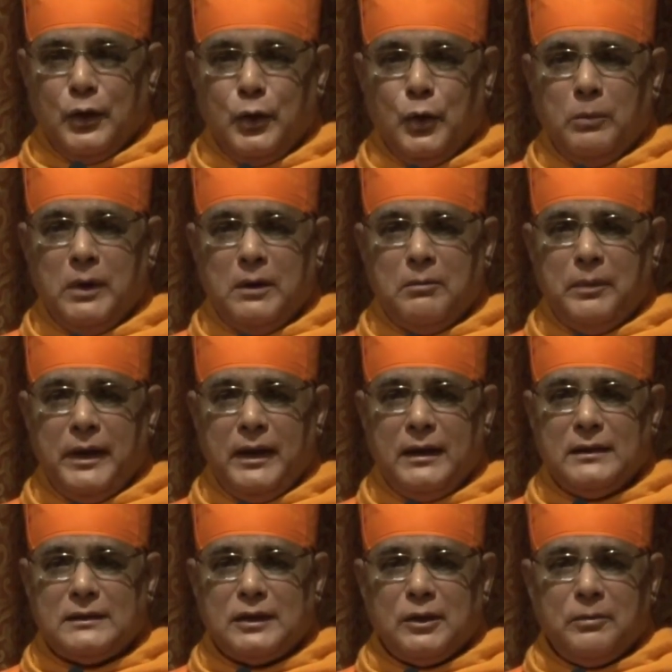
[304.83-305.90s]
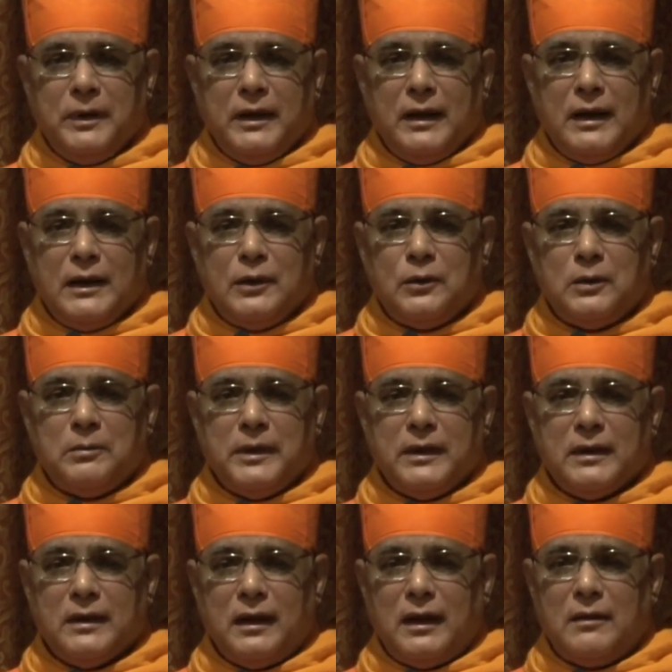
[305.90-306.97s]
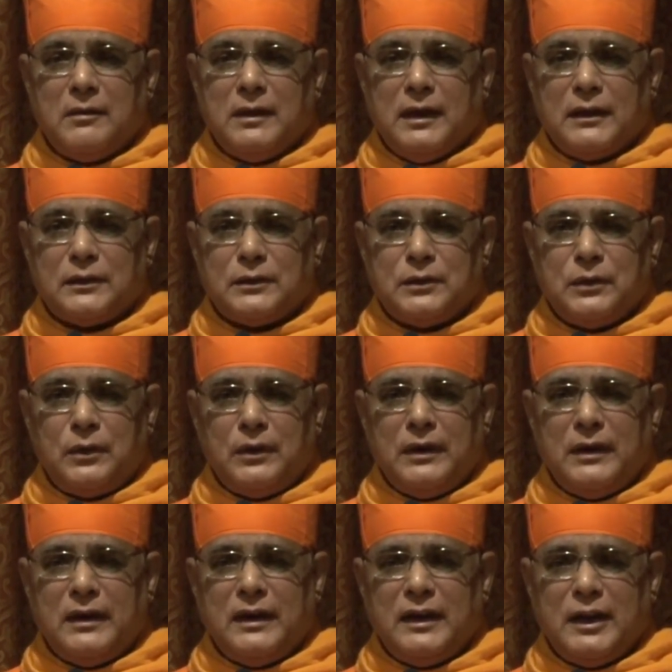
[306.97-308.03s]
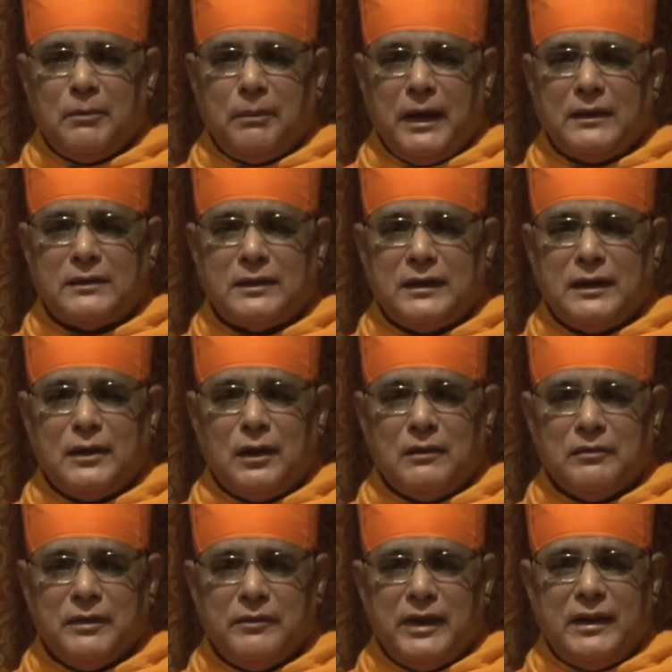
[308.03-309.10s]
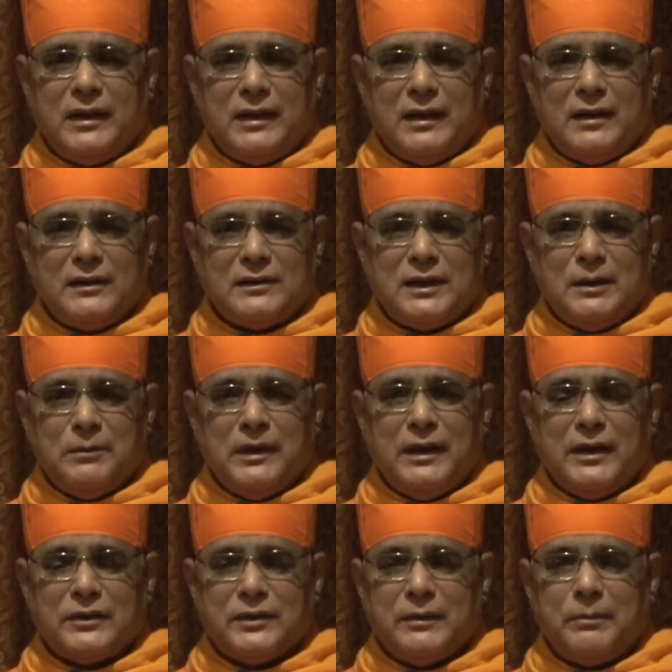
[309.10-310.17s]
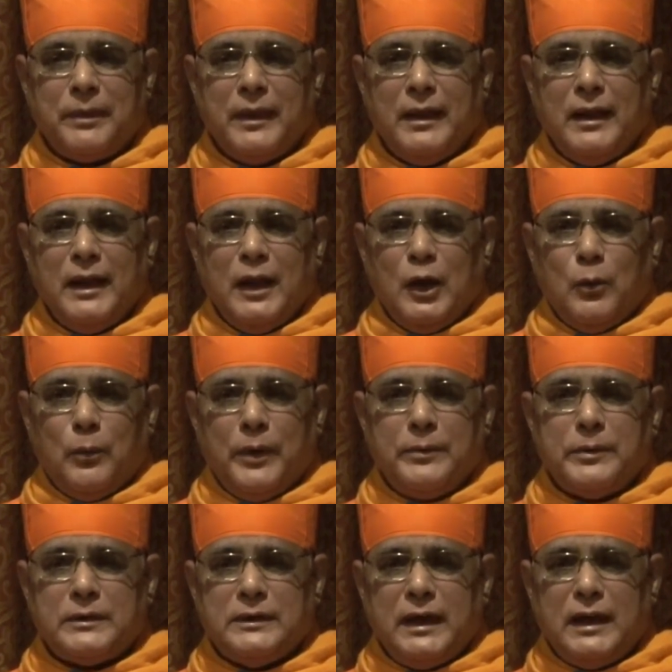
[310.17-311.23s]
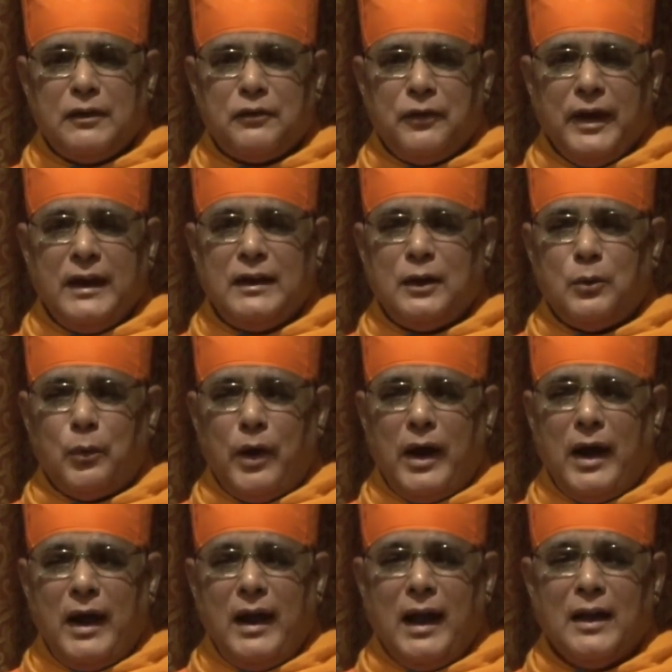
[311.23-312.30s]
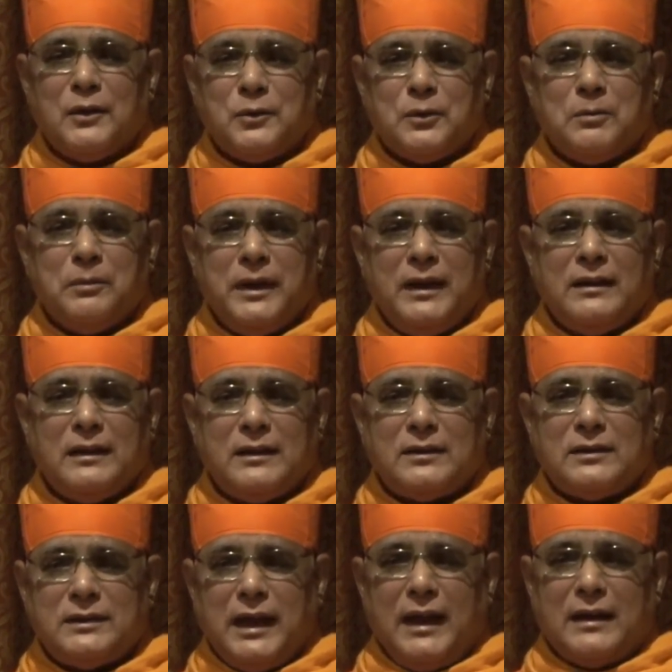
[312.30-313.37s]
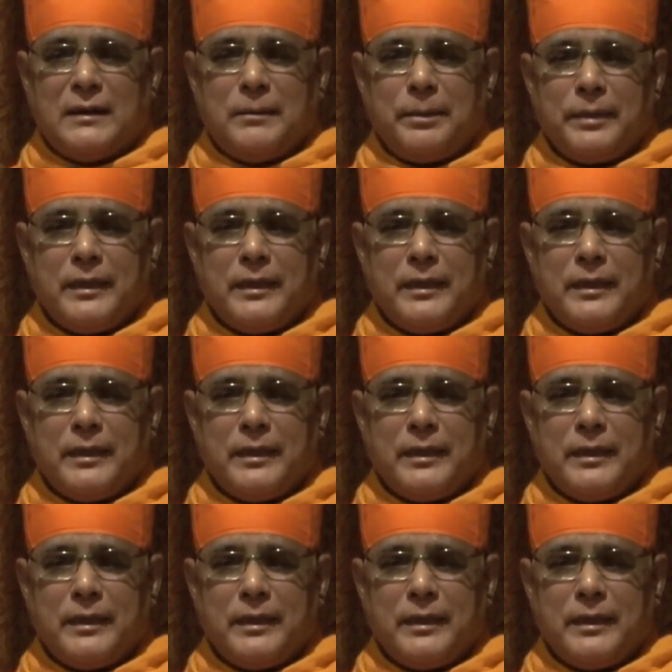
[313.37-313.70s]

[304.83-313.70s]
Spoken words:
Human beings have been endowed by God with an extraordinary capacity called viveka, discrimination, by which they can find out why I should be in this state.